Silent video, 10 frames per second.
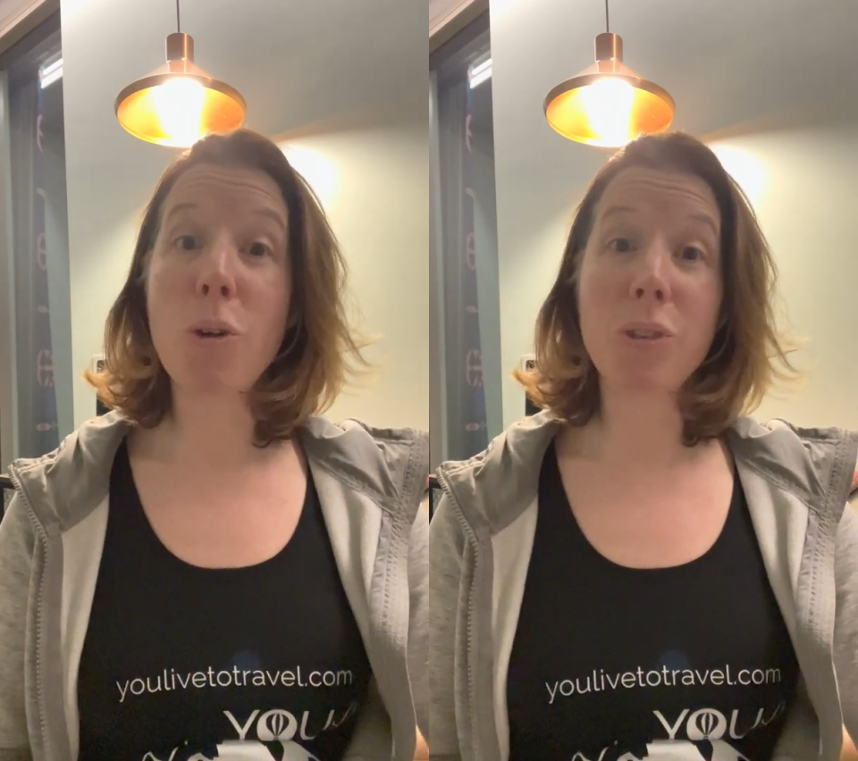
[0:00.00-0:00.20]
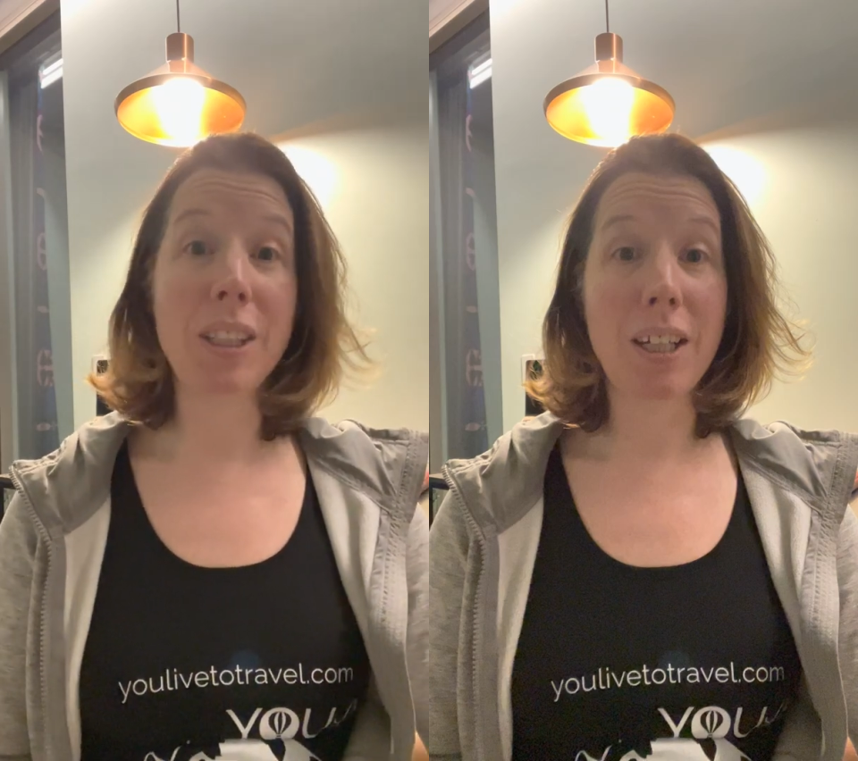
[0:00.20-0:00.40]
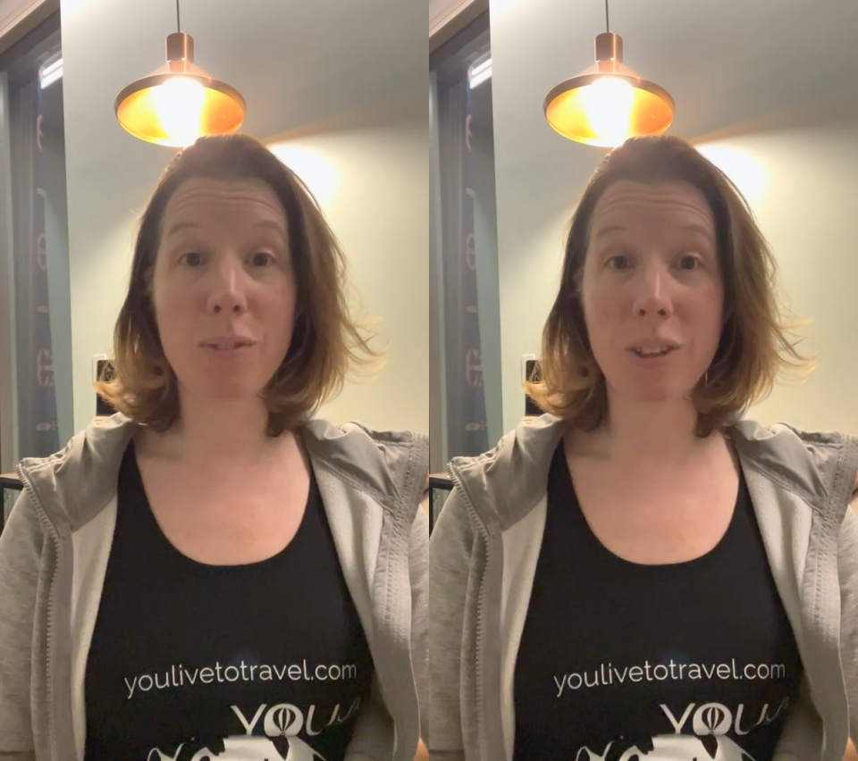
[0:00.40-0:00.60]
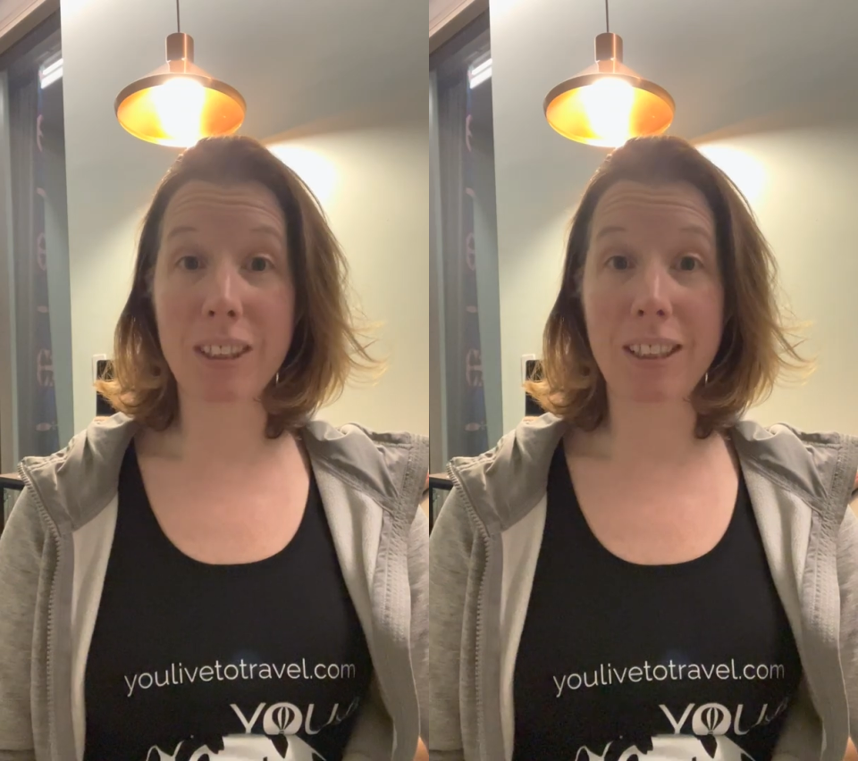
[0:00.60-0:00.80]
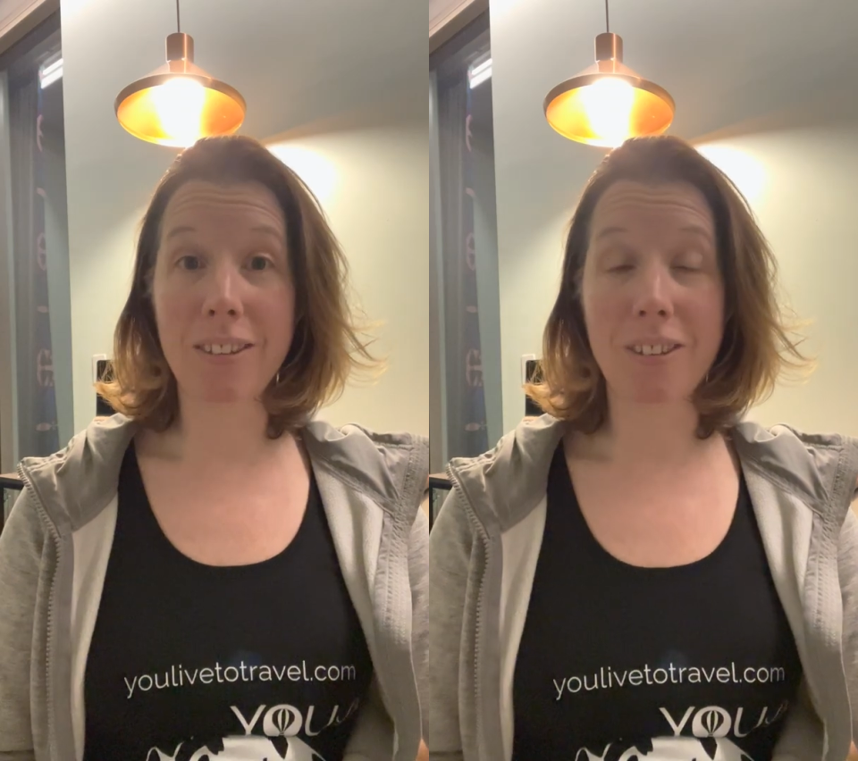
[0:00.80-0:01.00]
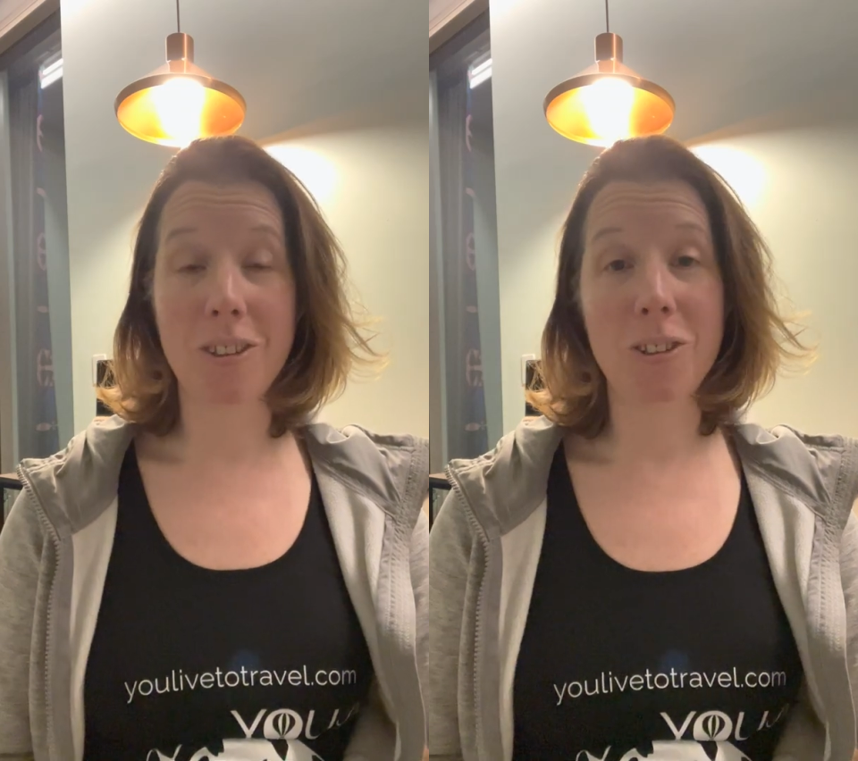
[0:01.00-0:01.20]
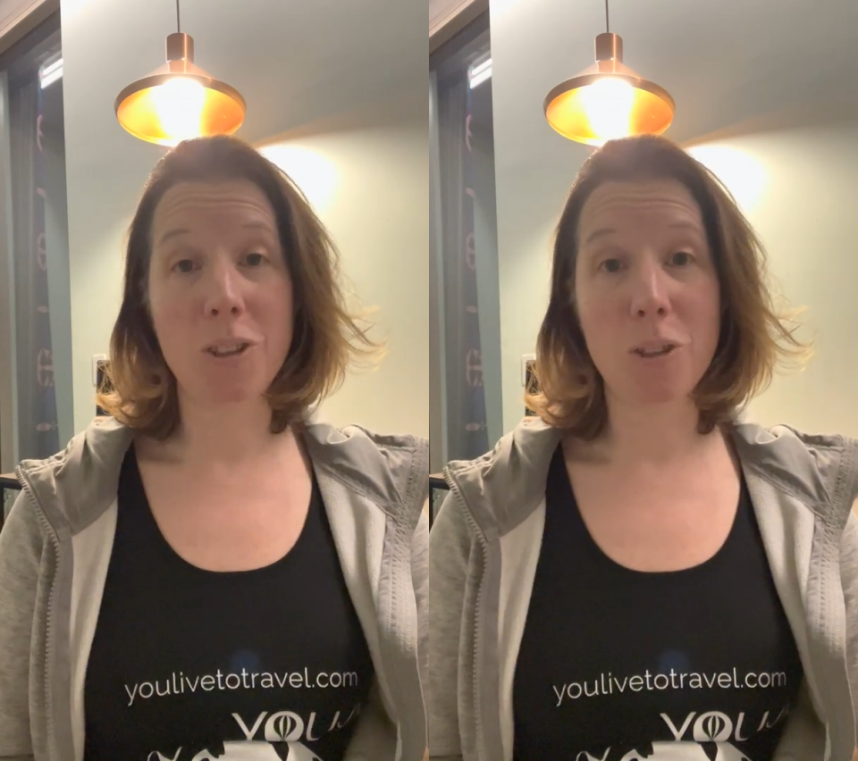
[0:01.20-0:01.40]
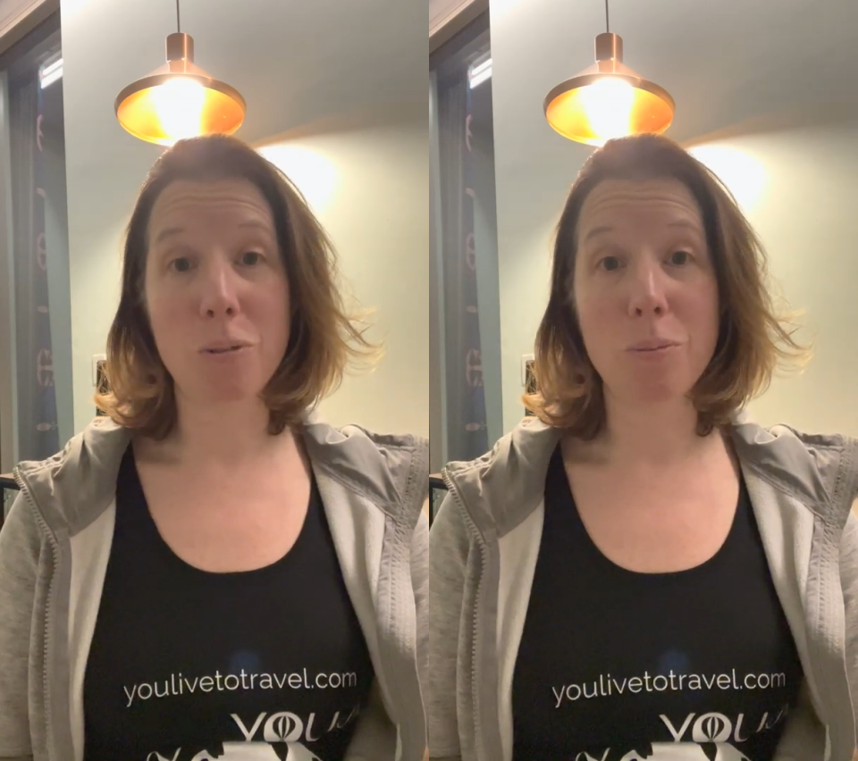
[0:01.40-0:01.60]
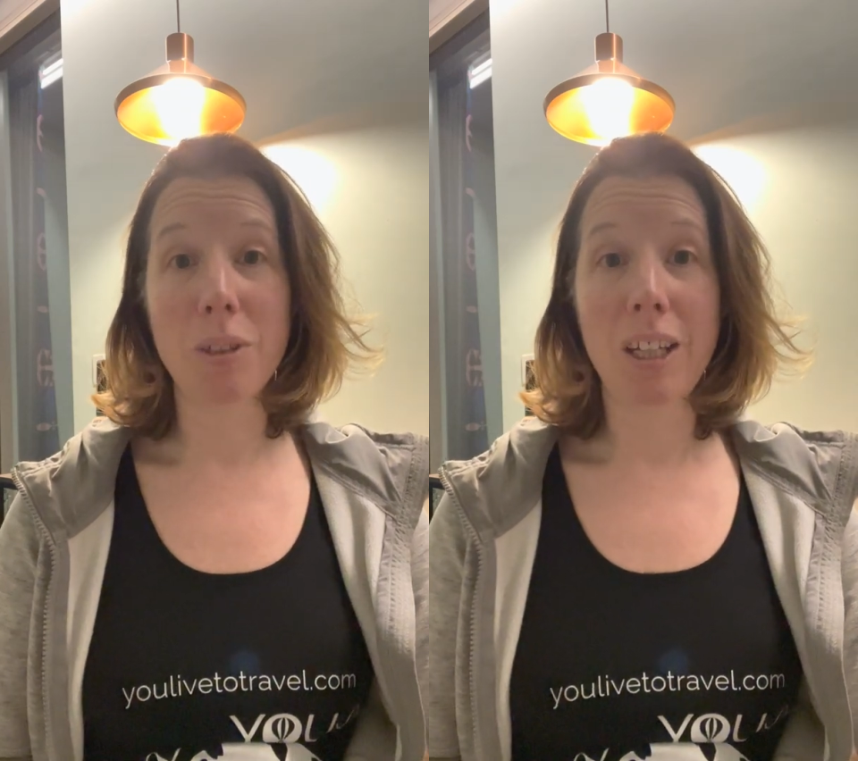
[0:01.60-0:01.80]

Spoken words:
only ever seen on Zoom.